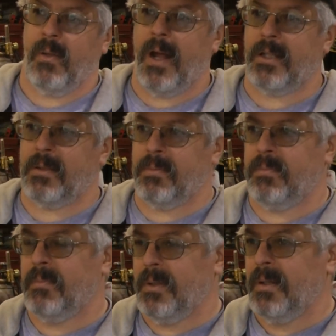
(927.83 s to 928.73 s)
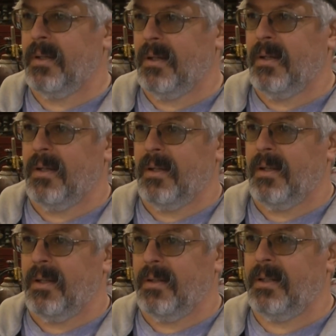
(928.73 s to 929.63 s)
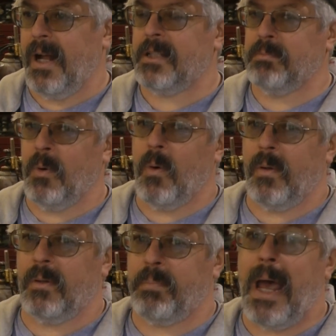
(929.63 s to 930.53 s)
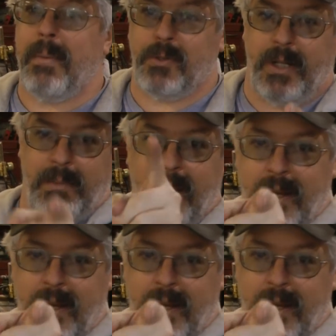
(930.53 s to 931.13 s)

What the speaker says: that's more than pipe dream. There